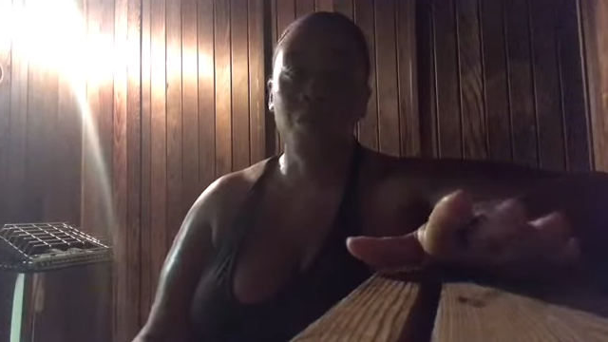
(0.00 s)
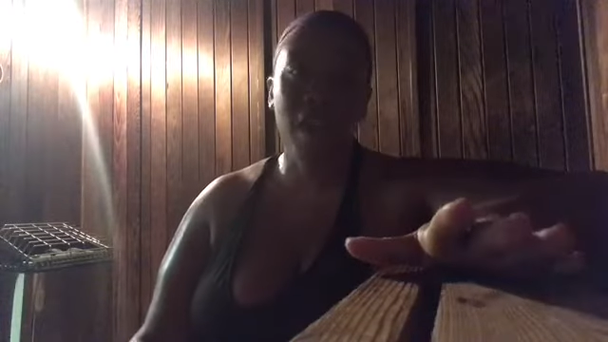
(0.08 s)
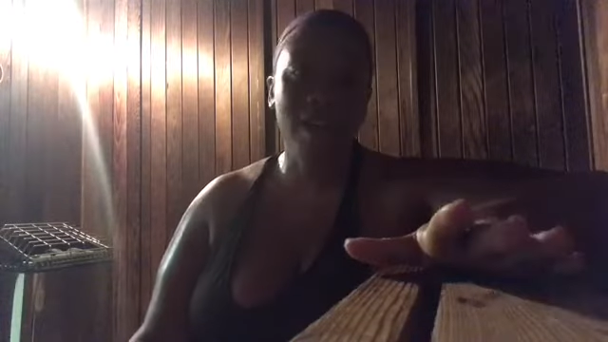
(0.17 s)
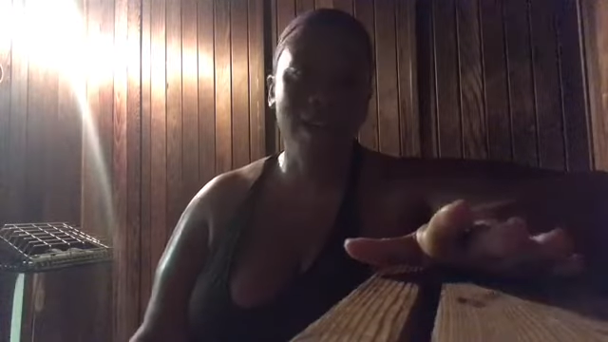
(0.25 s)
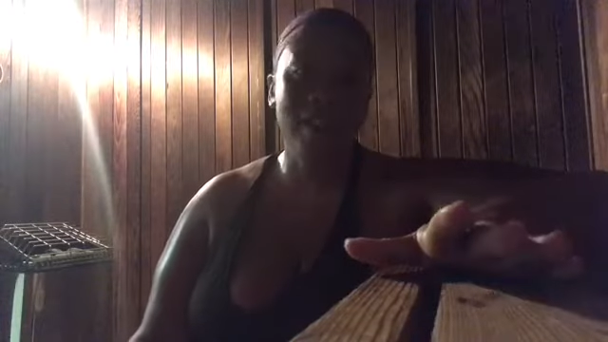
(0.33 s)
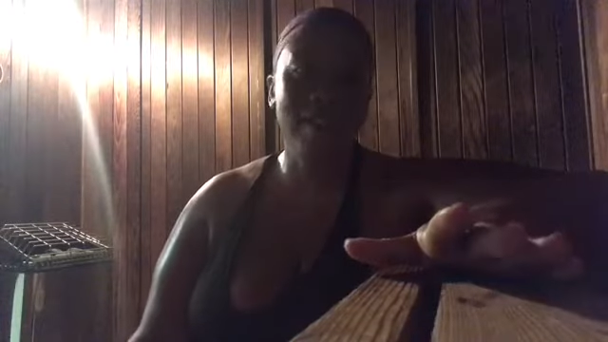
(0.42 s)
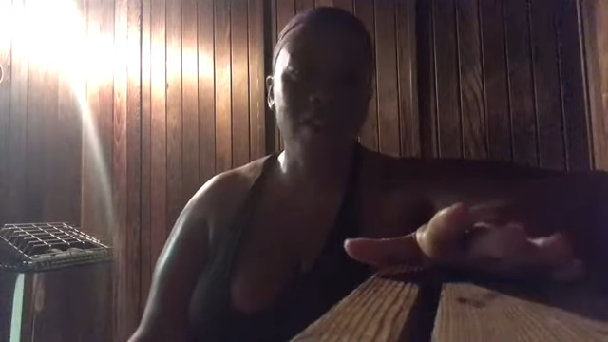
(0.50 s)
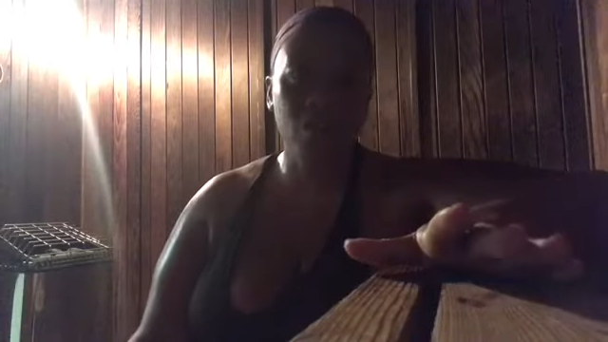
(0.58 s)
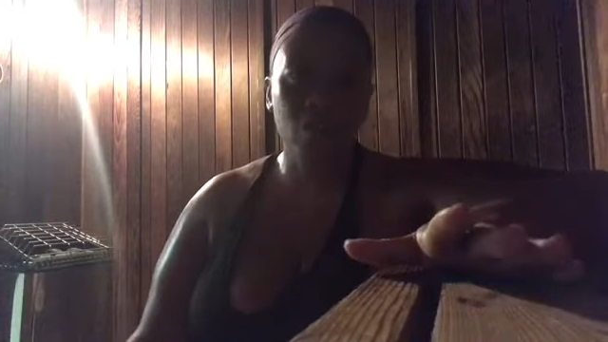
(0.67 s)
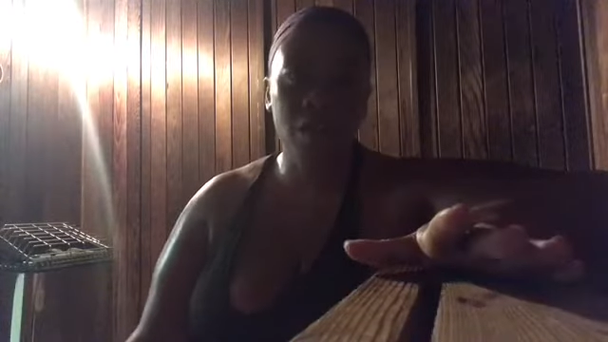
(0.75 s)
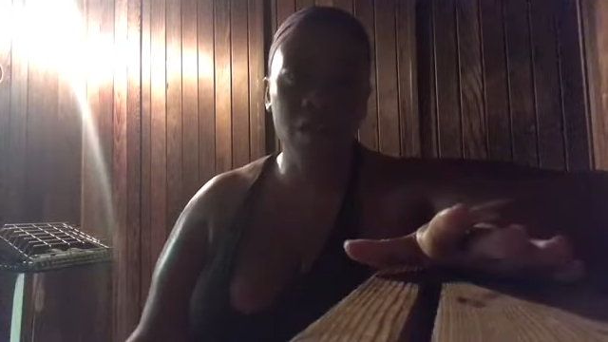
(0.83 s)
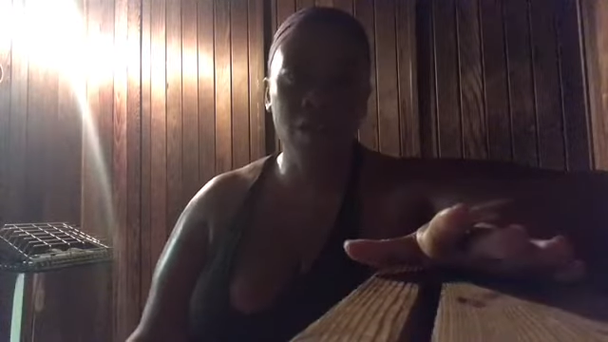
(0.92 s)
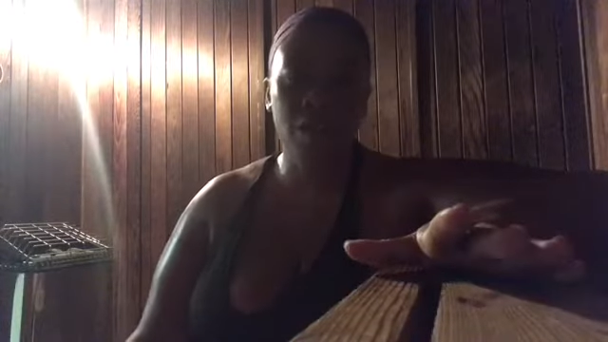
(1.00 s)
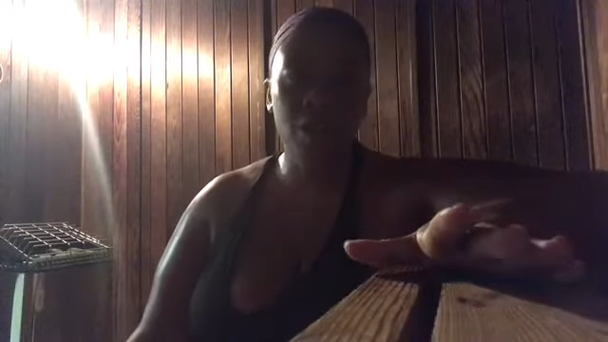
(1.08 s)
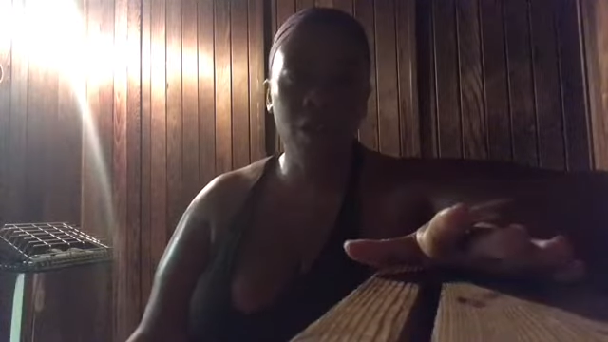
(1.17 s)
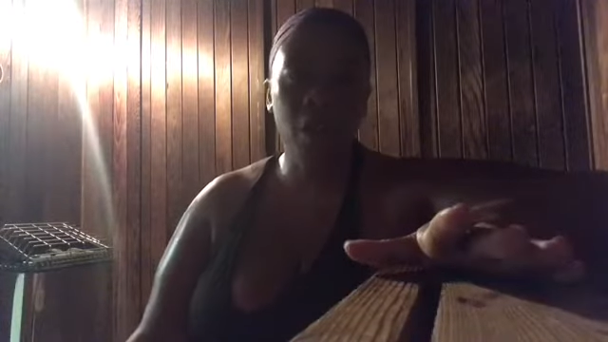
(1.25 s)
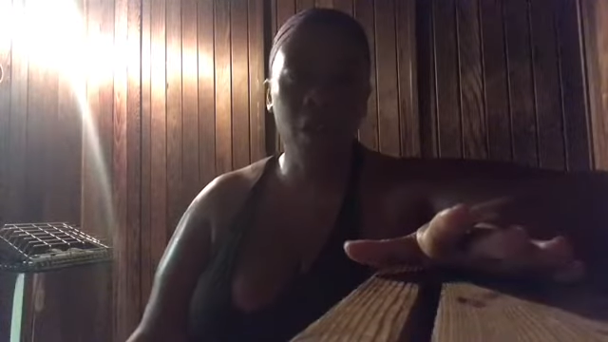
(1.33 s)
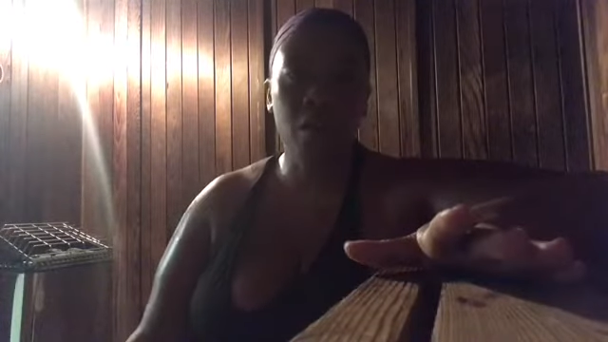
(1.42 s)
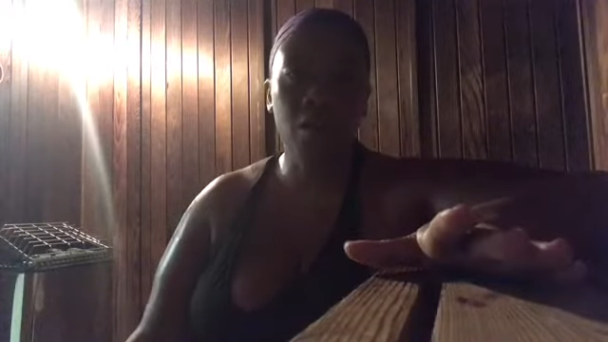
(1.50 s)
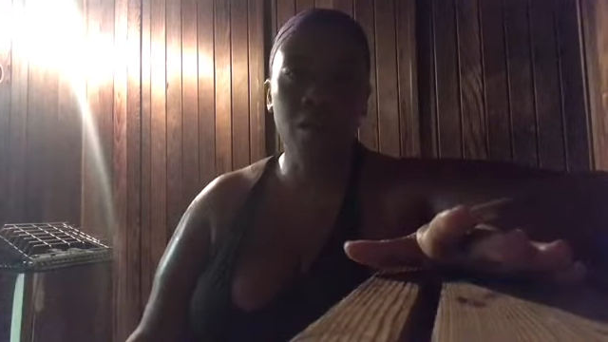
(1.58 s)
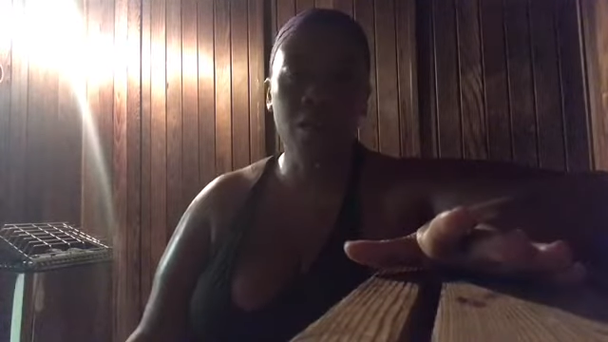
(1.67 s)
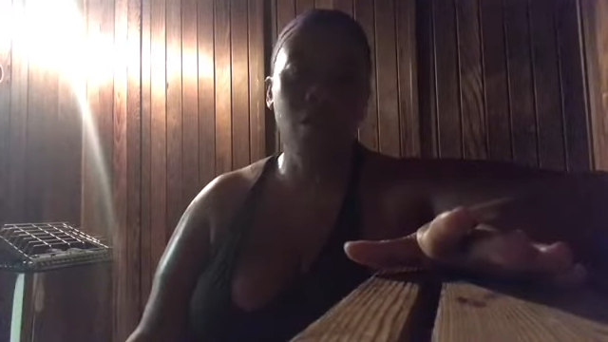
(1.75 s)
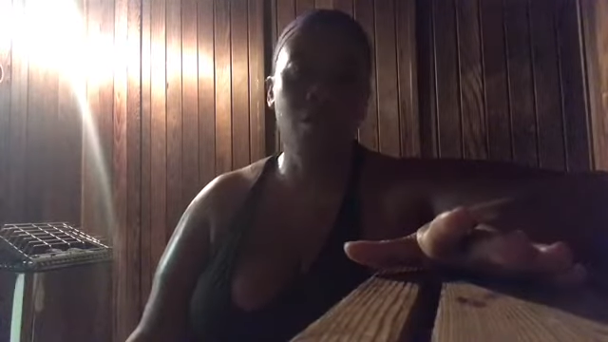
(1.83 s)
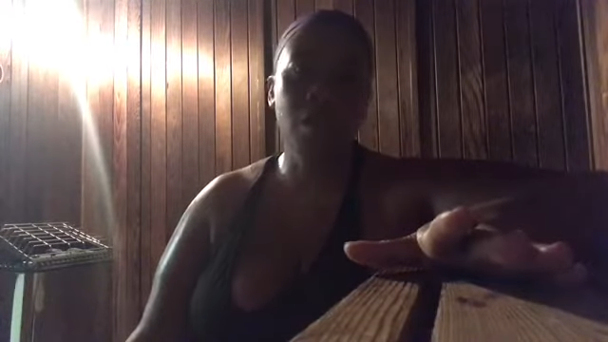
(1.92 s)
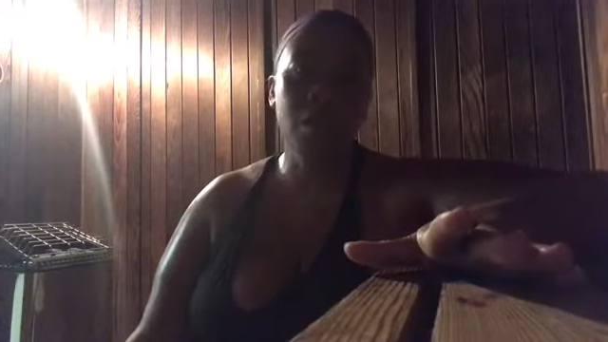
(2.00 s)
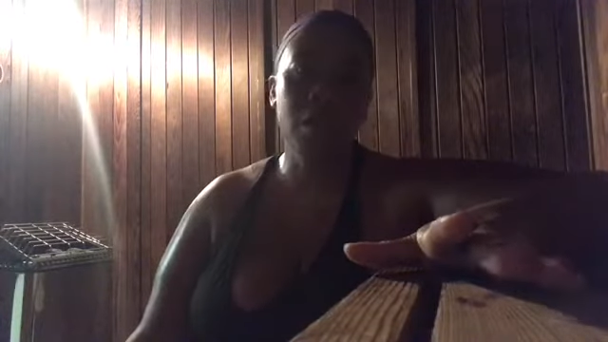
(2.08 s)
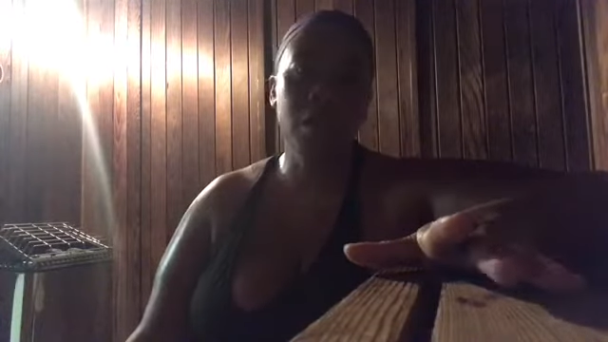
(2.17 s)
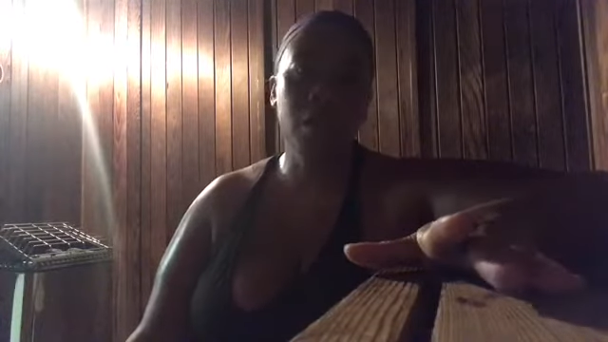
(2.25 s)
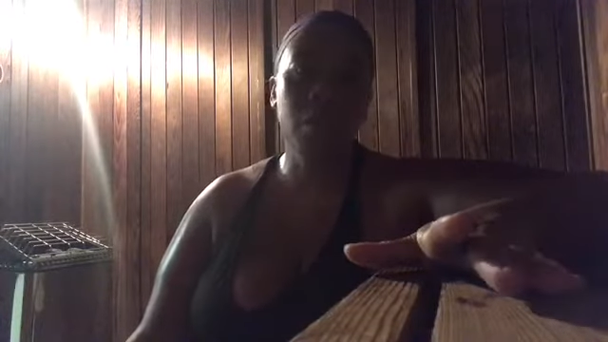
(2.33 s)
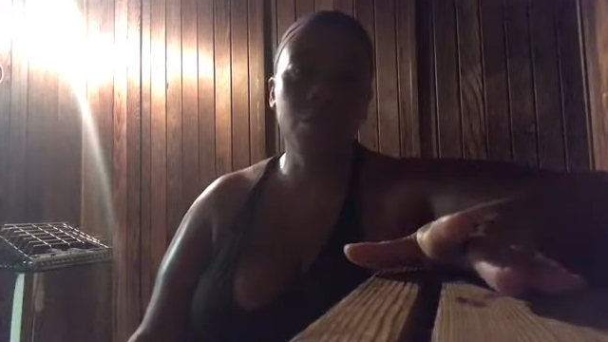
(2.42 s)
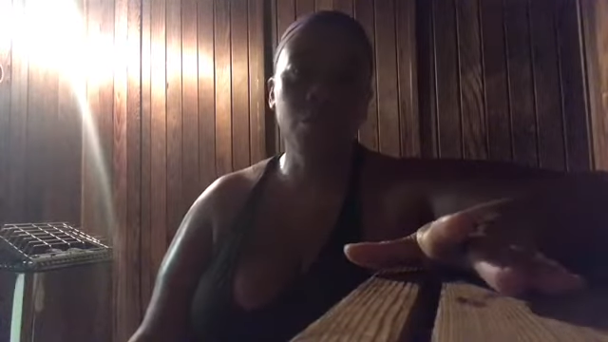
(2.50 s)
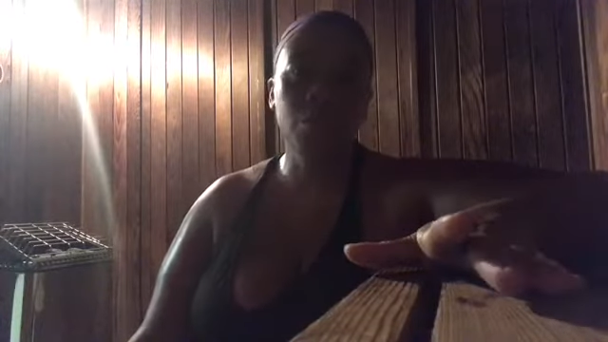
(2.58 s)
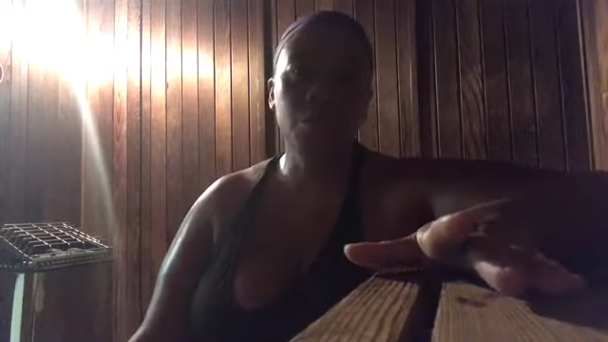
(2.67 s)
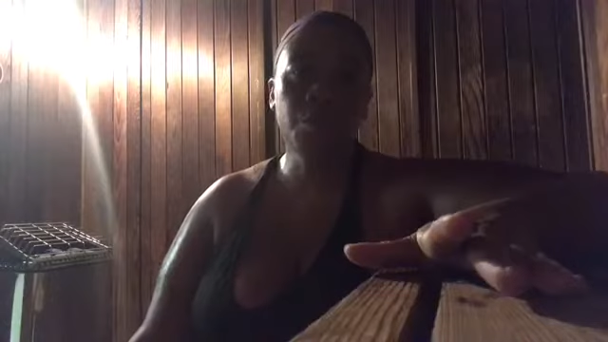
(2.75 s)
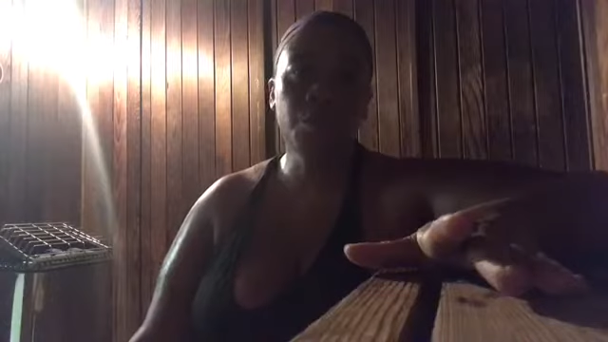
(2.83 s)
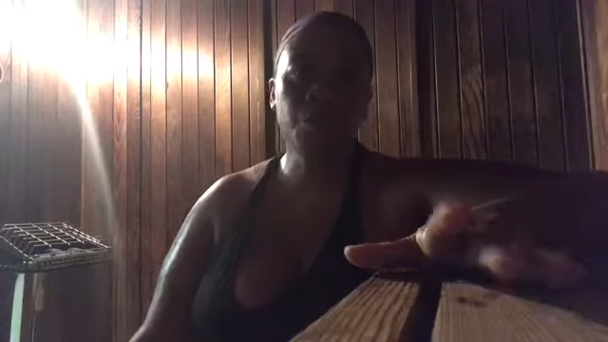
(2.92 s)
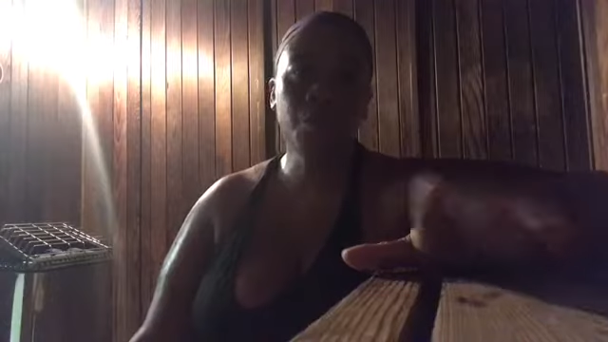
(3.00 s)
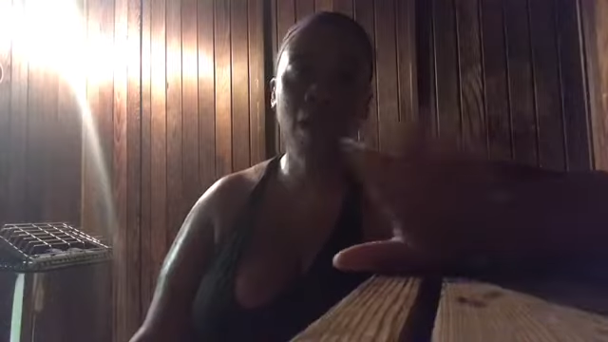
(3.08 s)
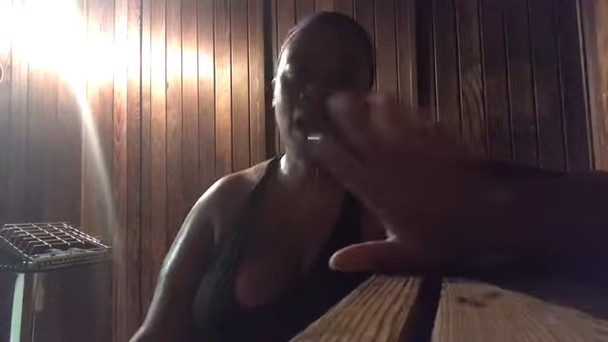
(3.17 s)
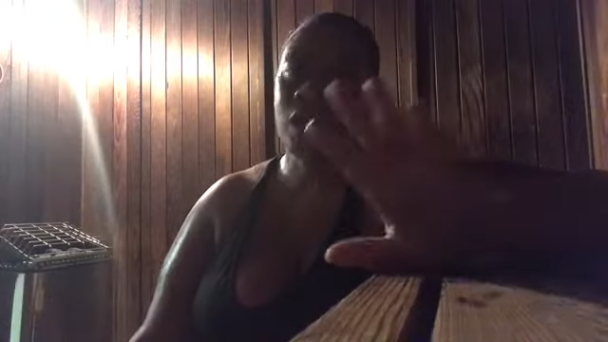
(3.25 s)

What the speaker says: (no speaker visible)